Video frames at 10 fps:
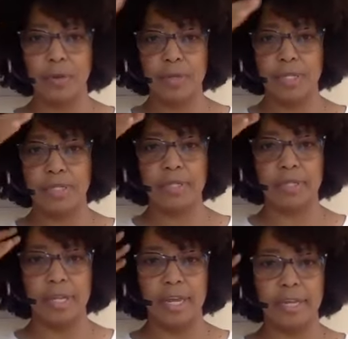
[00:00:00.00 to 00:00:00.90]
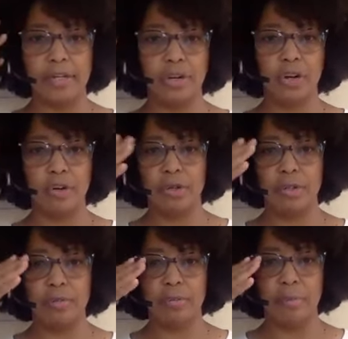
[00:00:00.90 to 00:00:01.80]
So this is
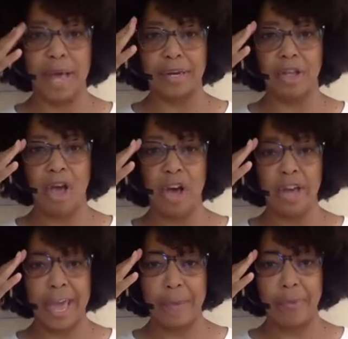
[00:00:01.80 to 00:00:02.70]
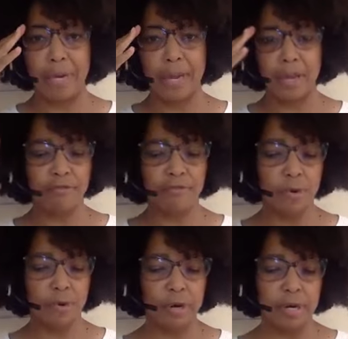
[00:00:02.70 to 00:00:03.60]
internal monologue happening
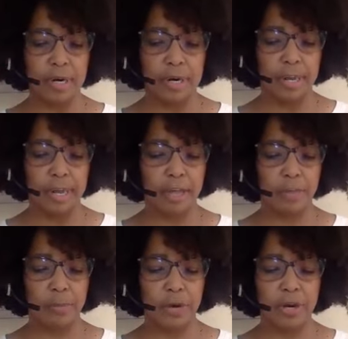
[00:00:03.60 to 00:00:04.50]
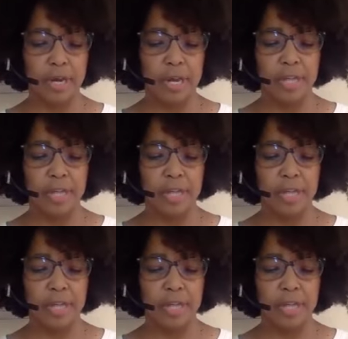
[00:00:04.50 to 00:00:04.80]
for Cuthbert.